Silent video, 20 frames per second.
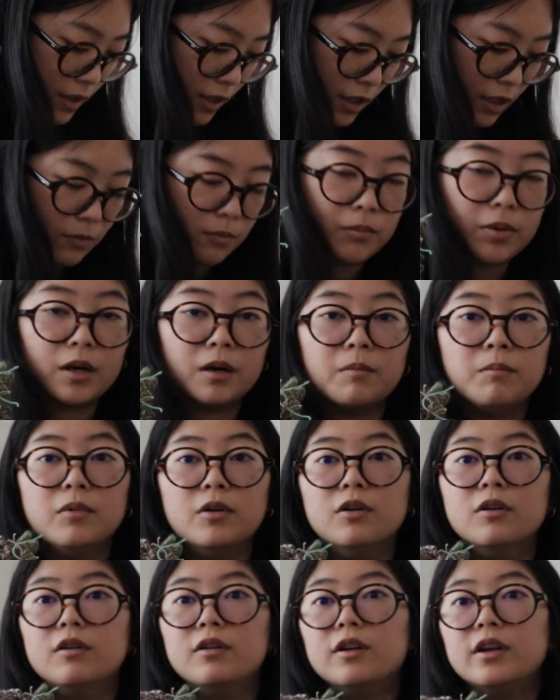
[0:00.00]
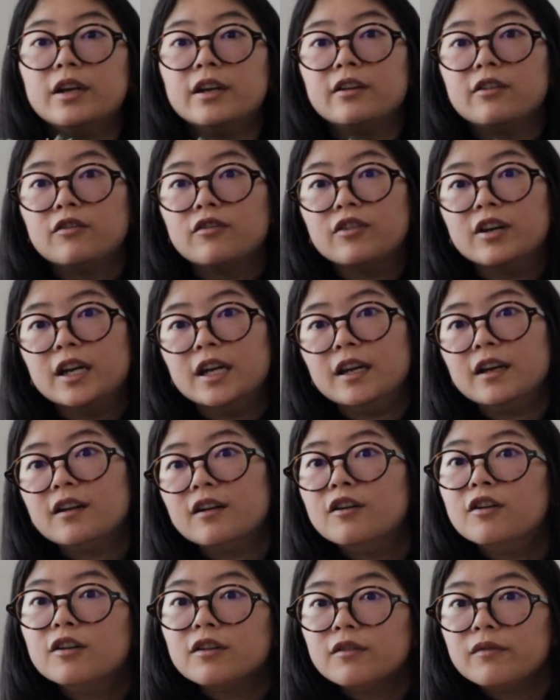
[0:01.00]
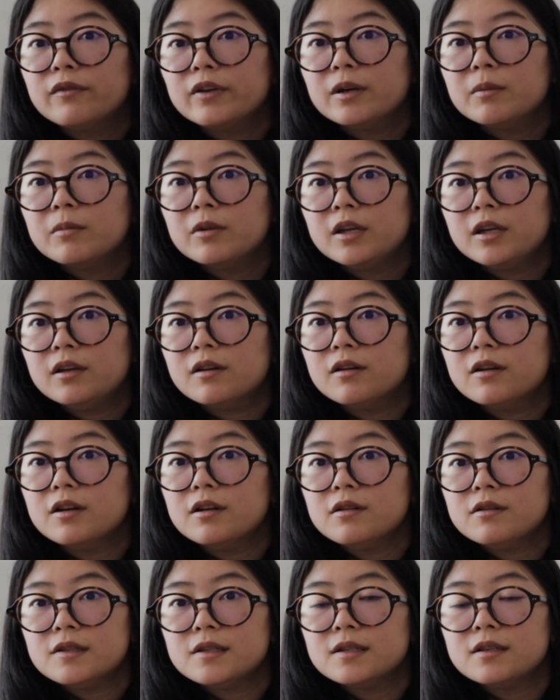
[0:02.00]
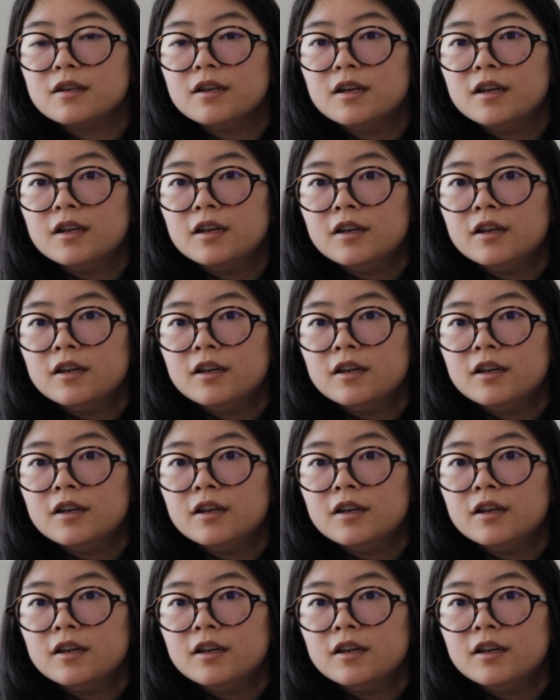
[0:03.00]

the purple and gray color family yarns